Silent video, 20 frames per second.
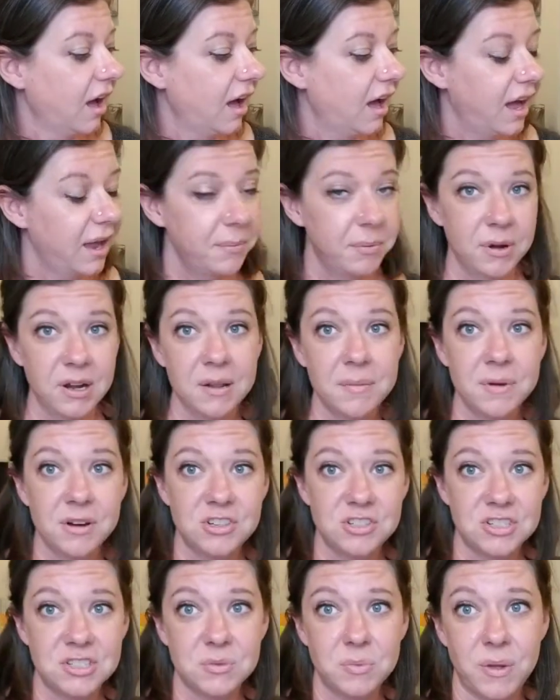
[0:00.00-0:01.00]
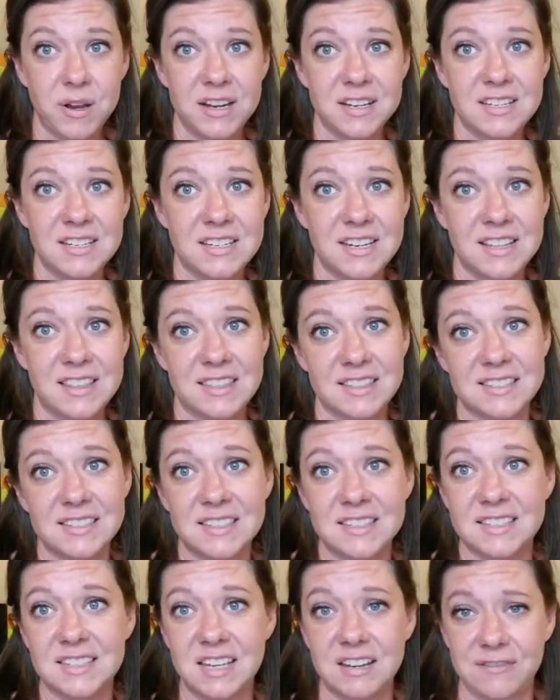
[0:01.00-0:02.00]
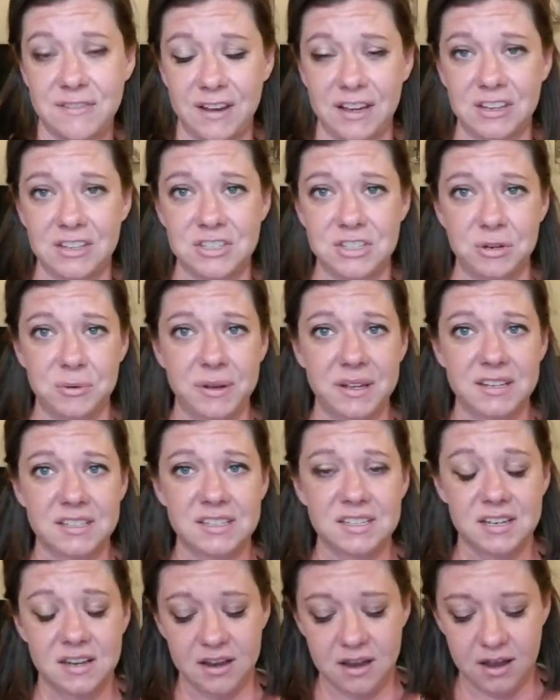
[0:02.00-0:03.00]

I pretty much just wanted to knit this to see if I could do it.